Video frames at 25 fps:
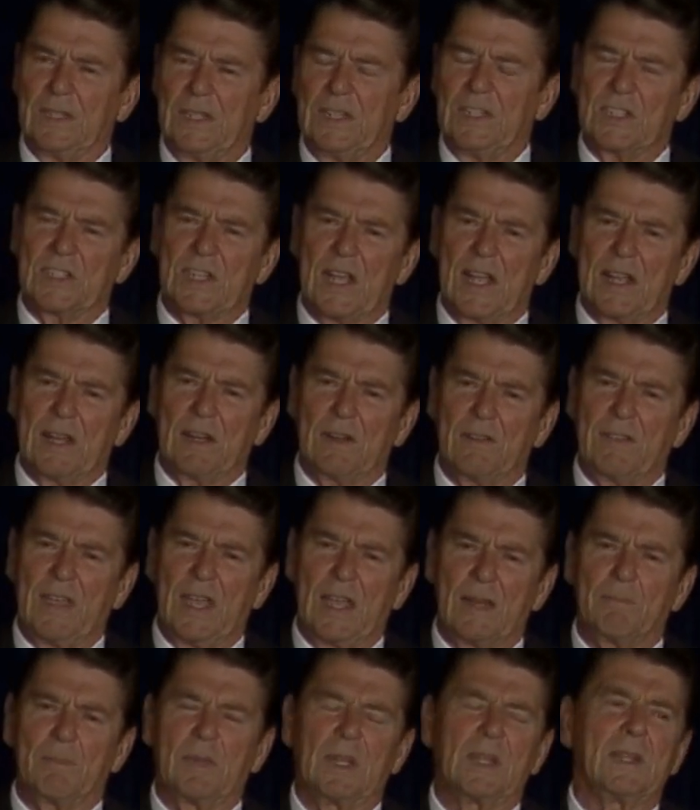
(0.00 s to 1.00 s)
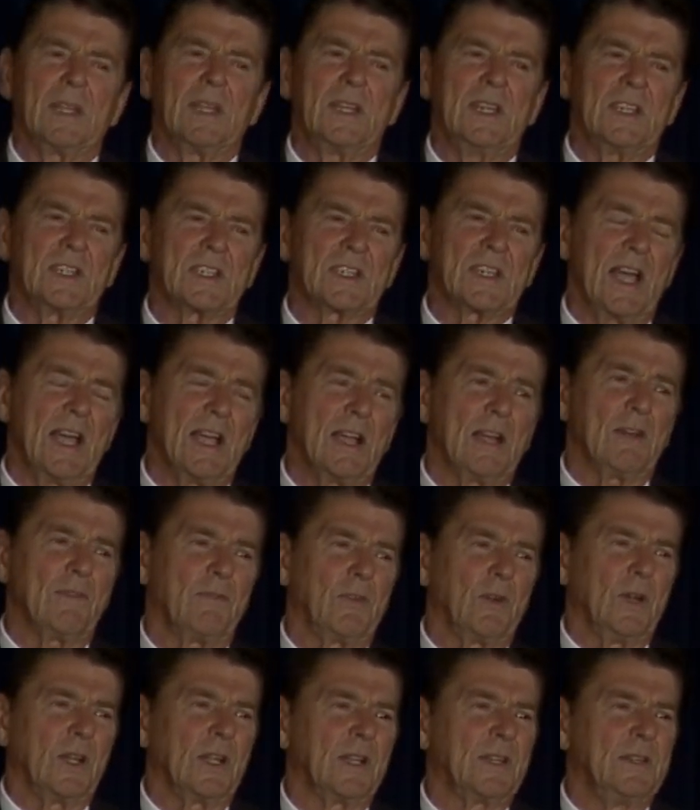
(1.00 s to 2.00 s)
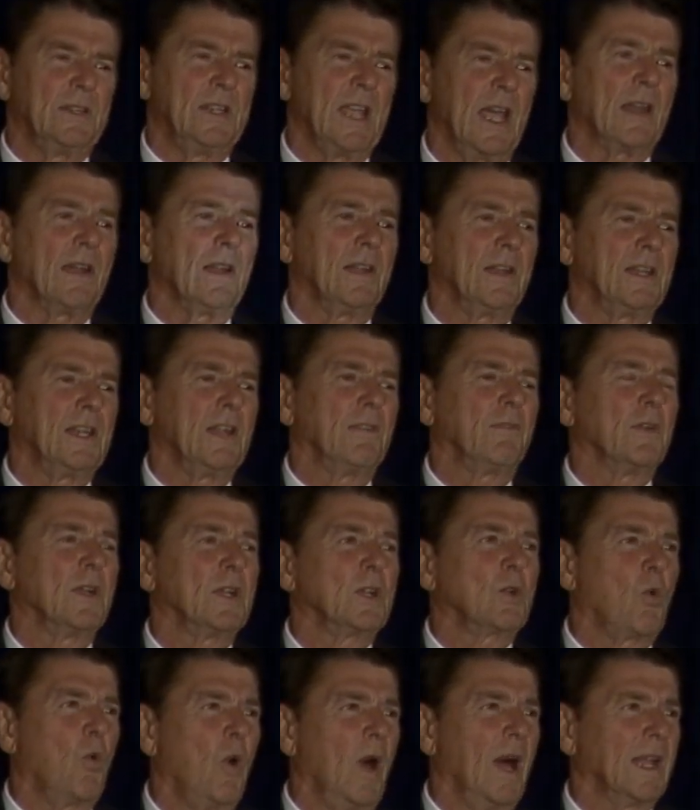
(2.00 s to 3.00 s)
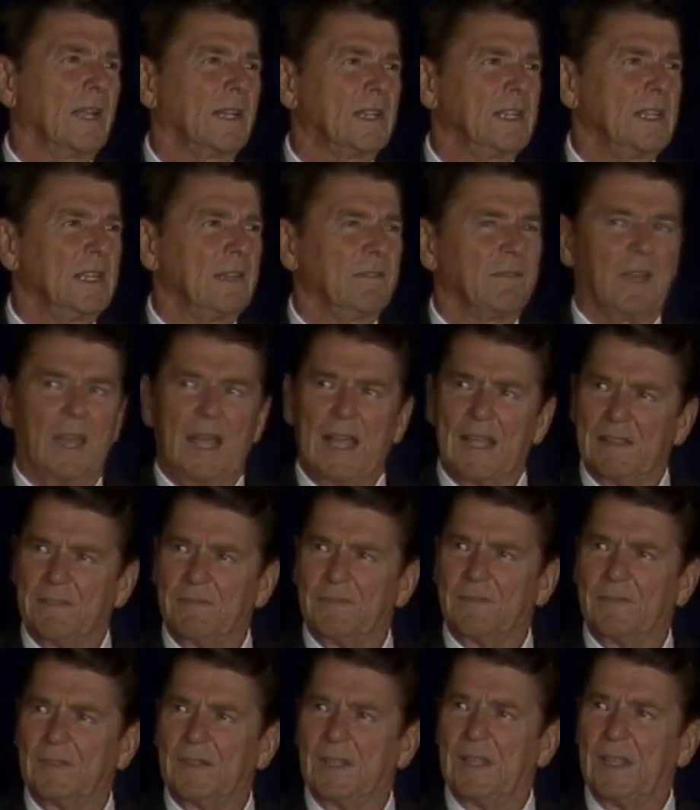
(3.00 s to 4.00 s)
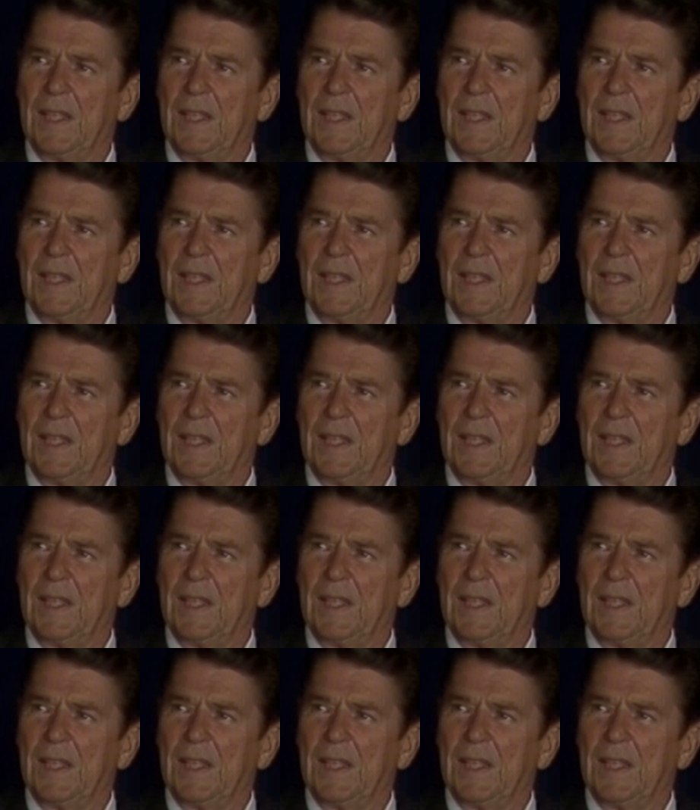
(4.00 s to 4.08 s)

the desire of that, but the desire for a different quality of life.